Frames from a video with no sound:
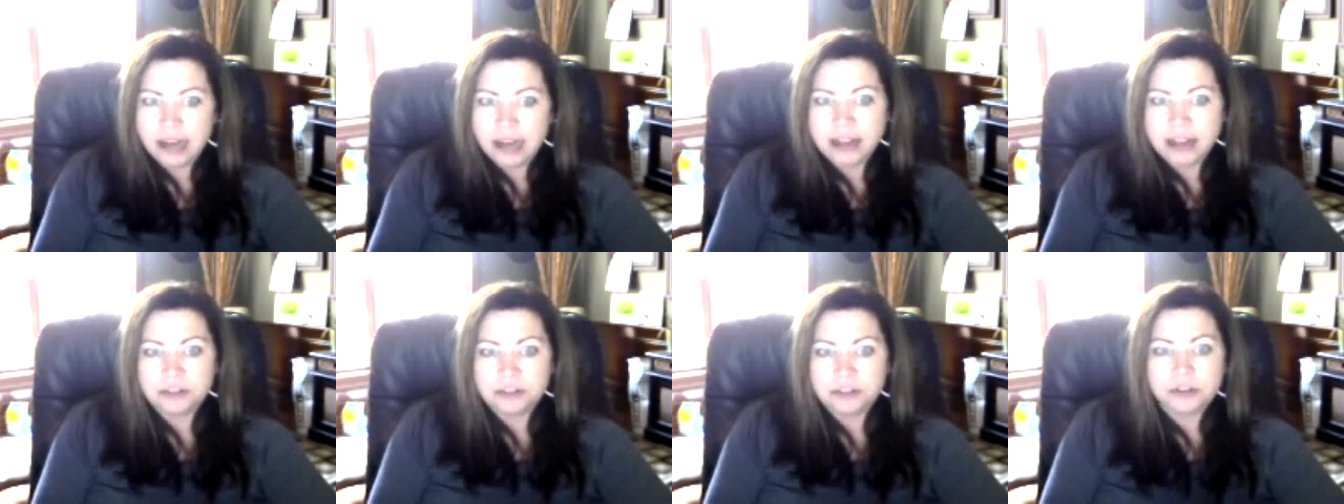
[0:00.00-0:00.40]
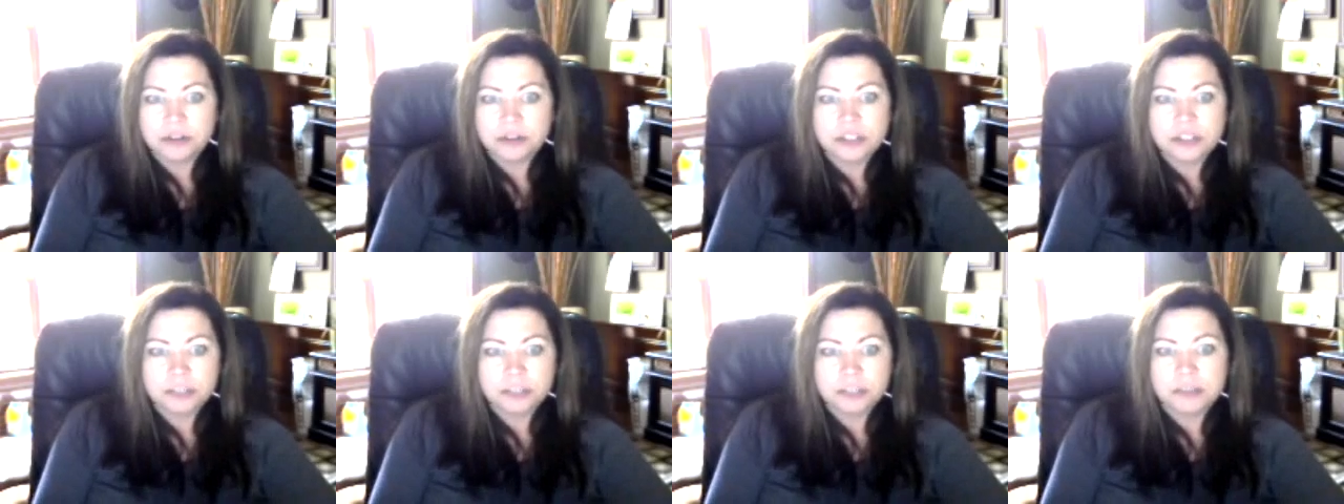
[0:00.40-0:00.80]
and
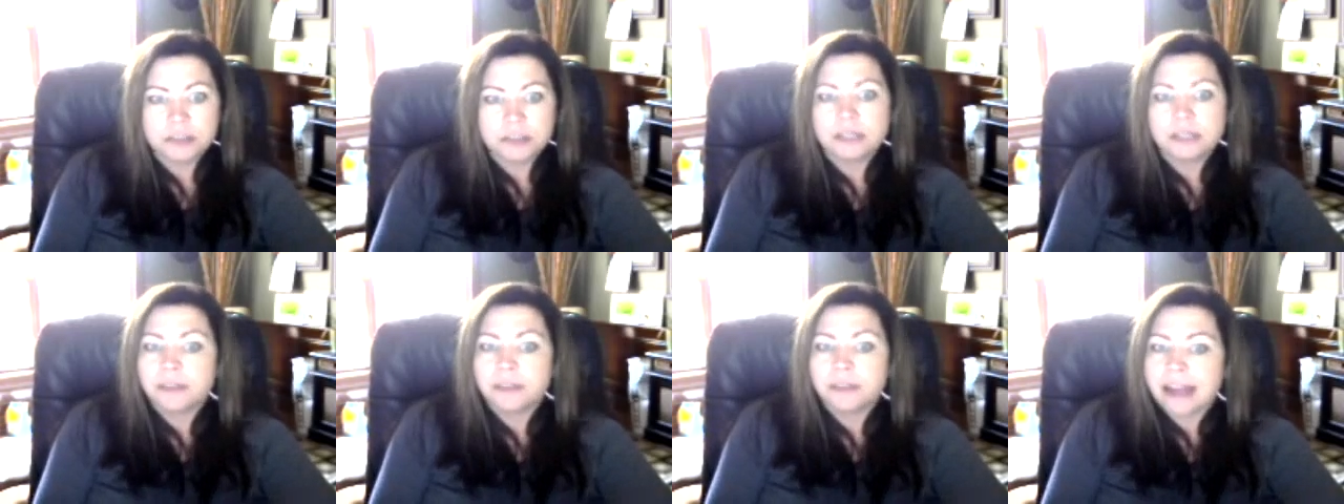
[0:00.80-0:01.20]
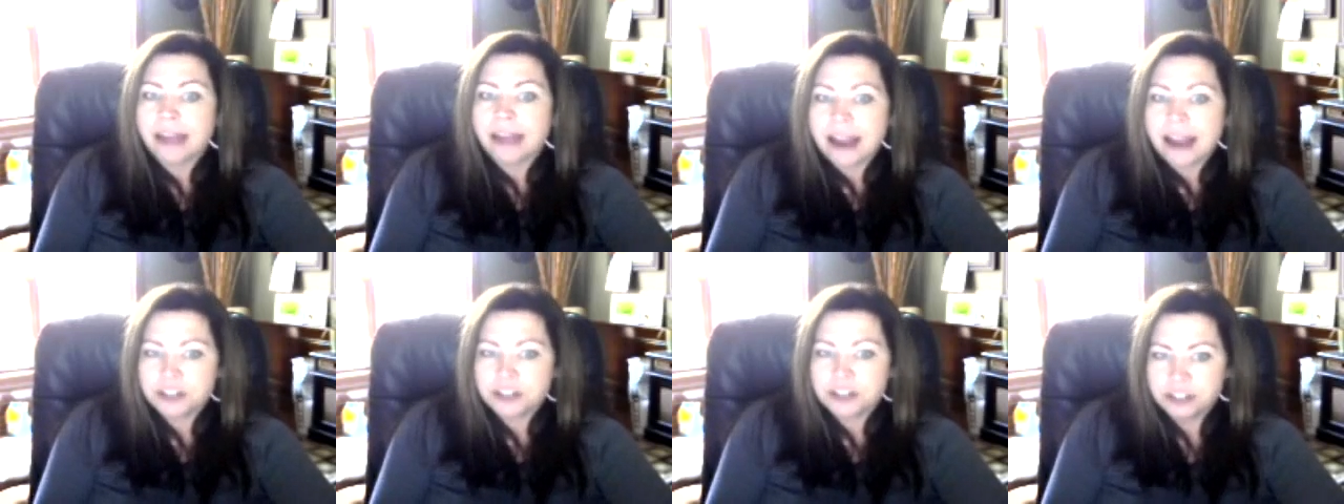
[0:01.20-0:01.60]
urge specific
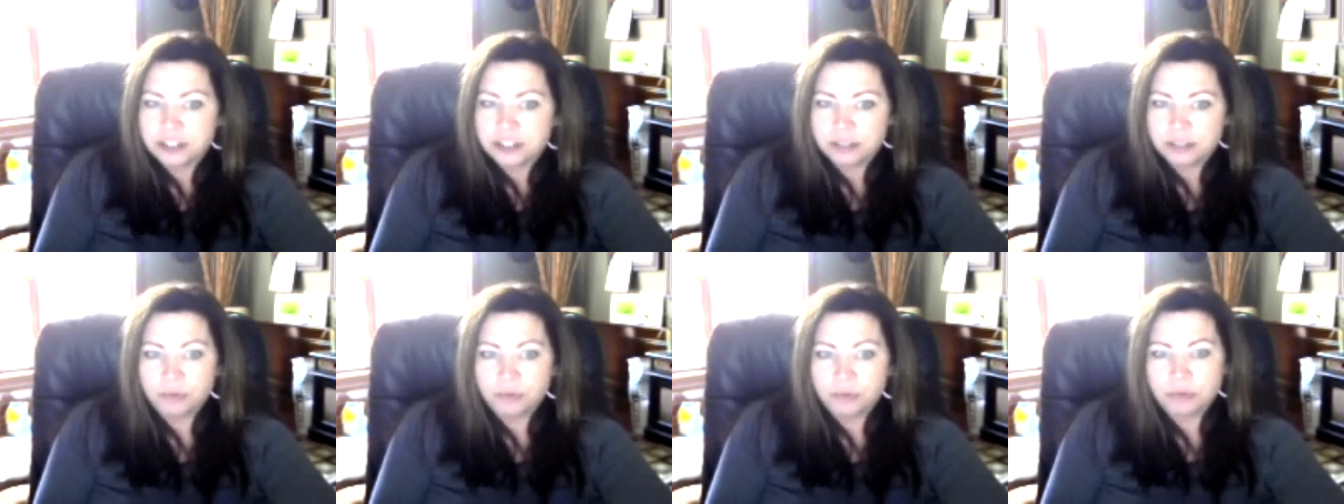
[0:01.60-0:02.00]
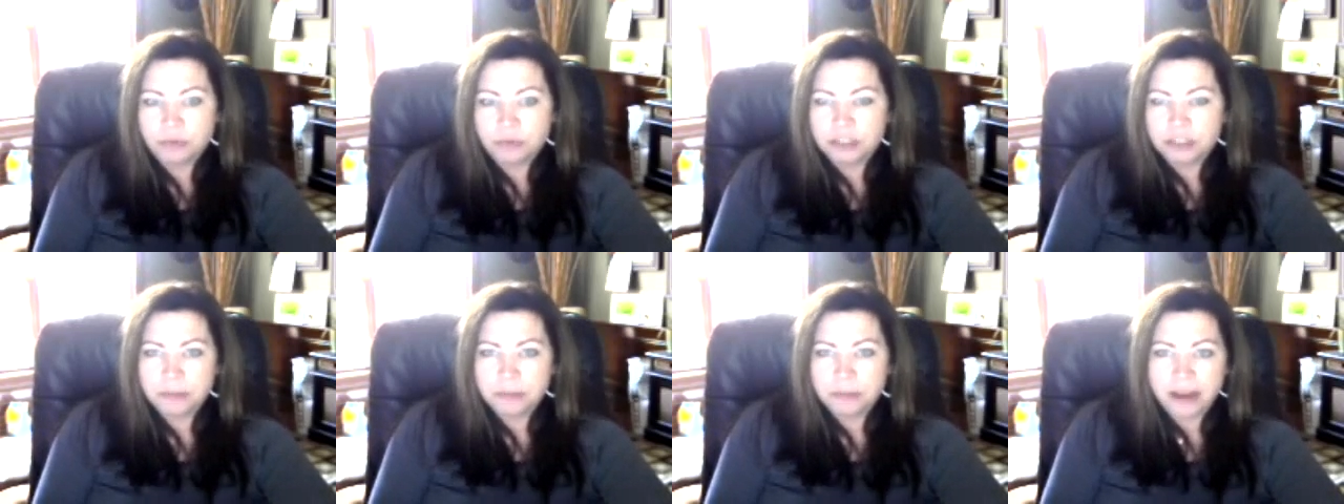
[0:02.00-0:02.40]
actions with
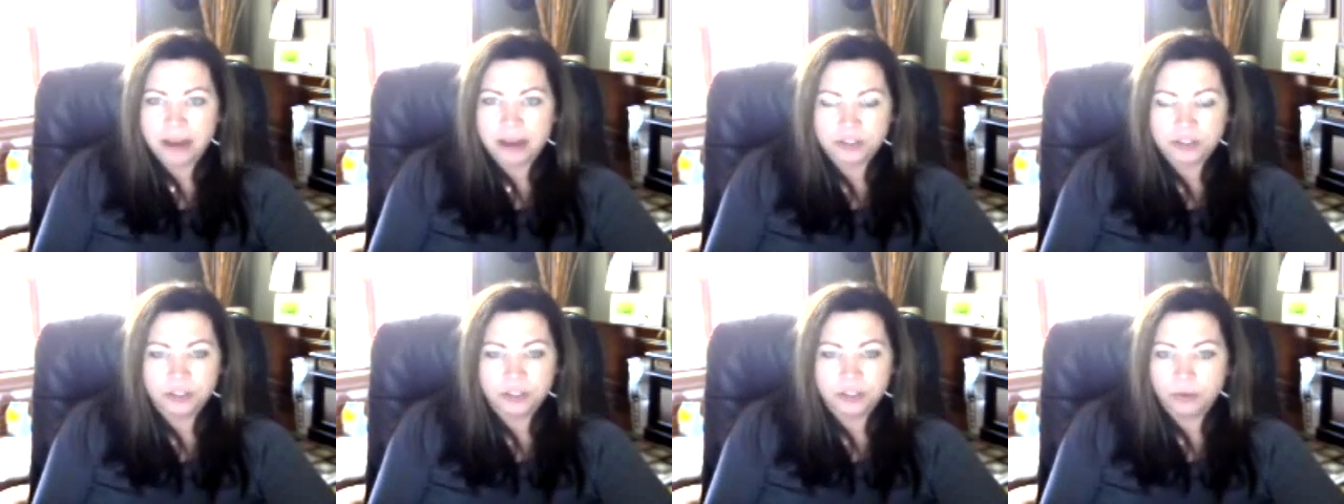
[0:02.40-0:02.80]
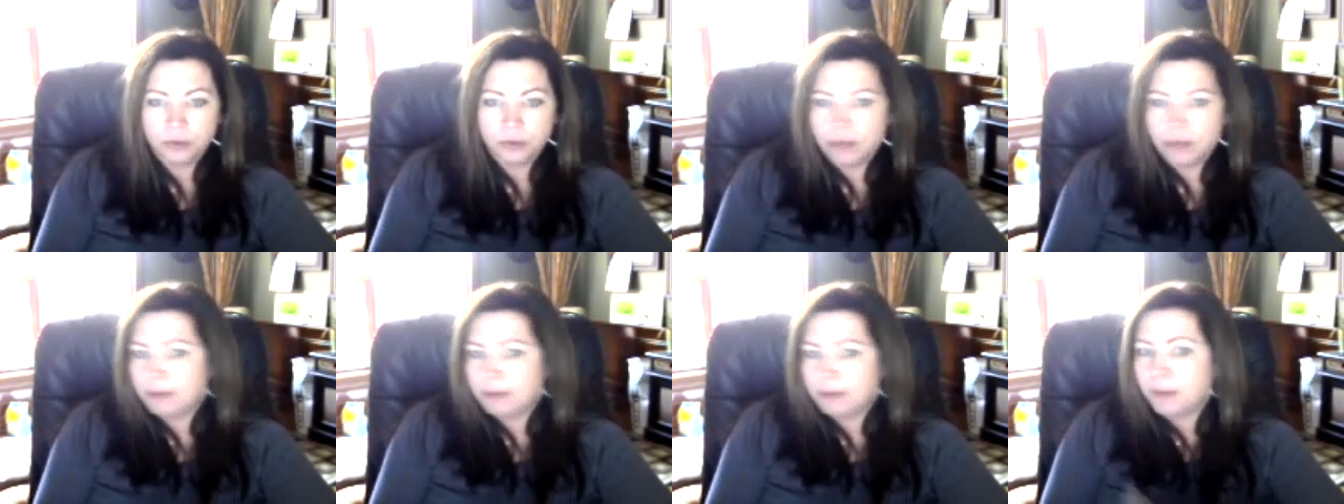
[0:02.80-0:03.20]
respect to
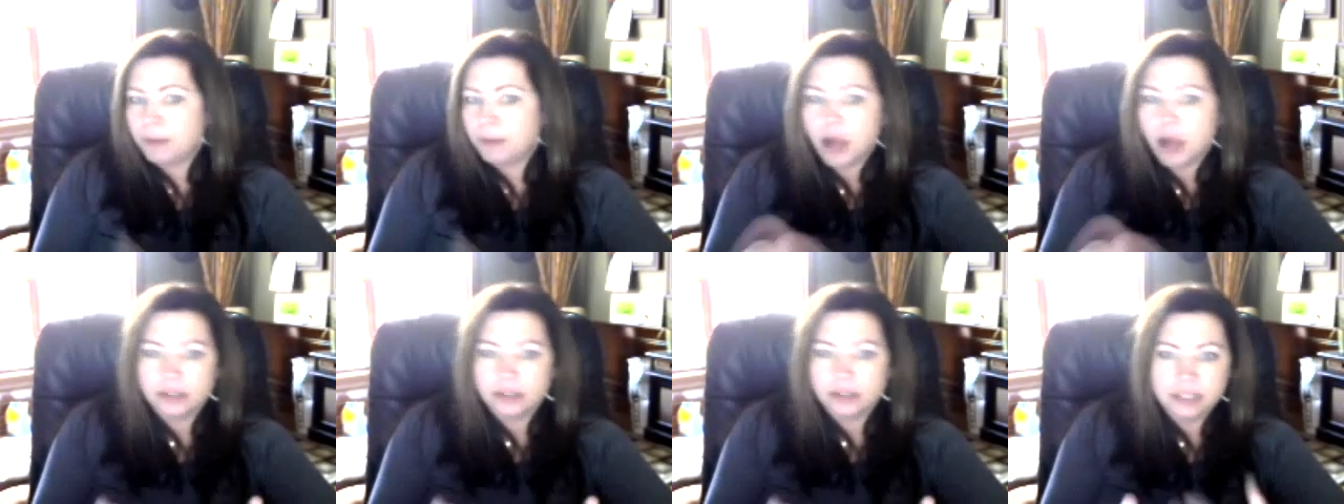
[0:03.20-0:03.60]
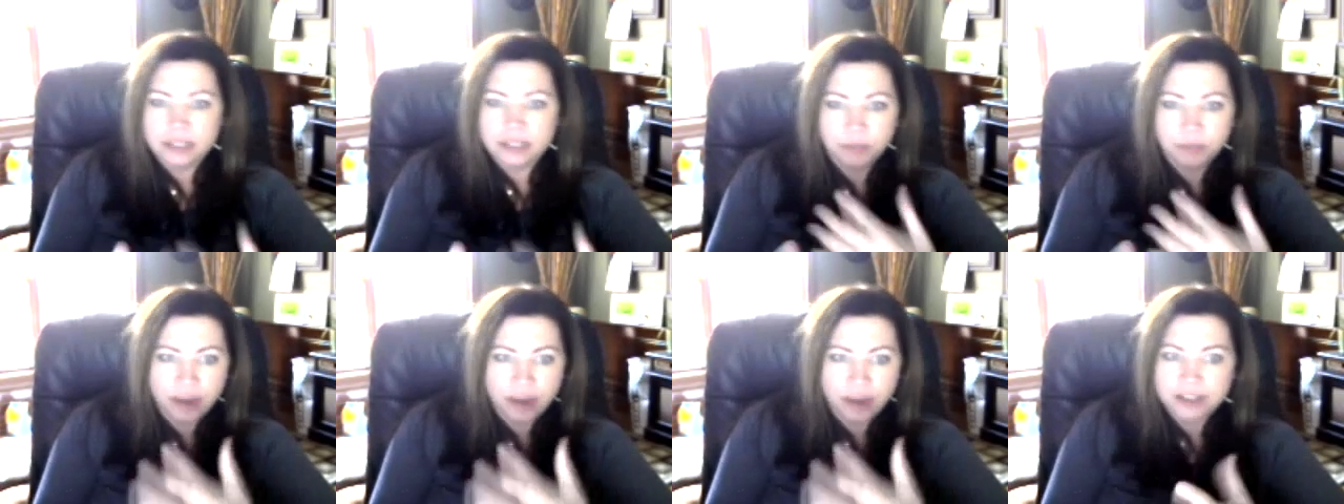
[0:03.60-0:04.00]
maybe
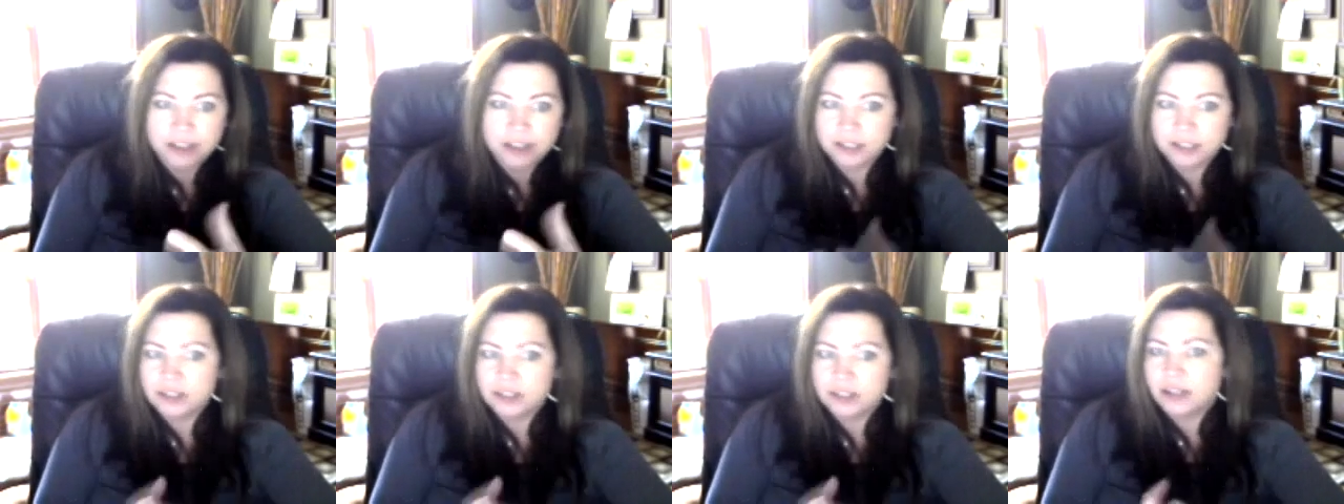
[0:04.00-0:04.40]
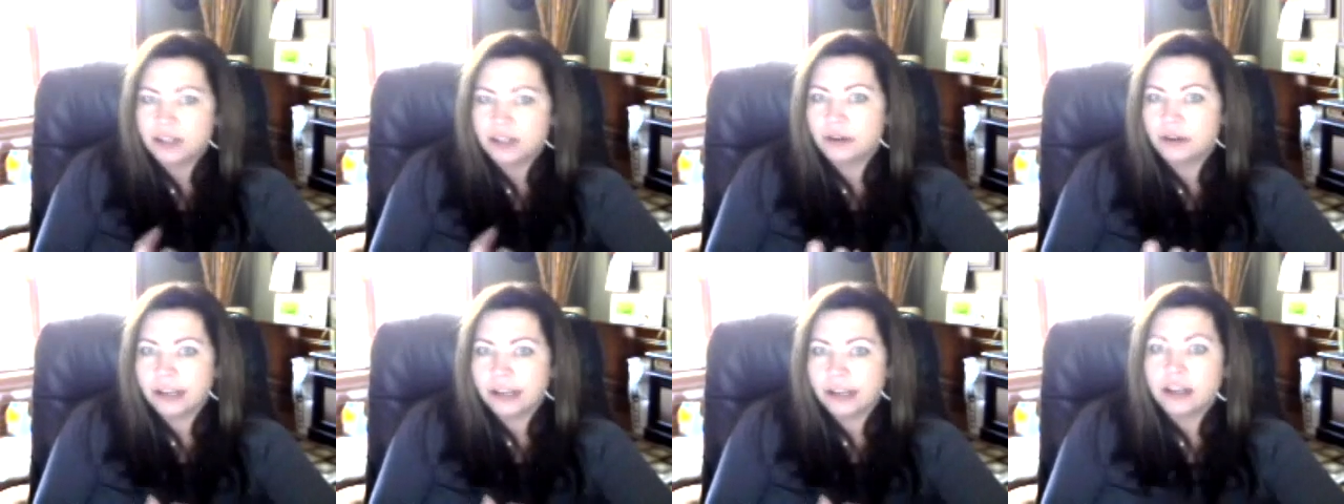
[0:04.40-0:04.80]
policy, practice,
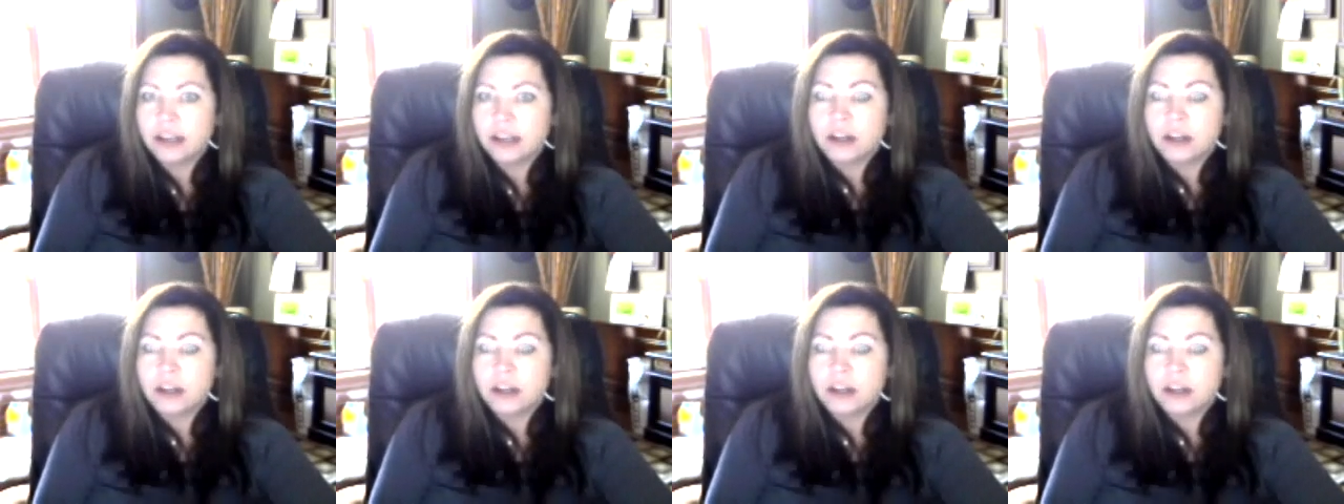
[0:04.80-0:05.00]
theory,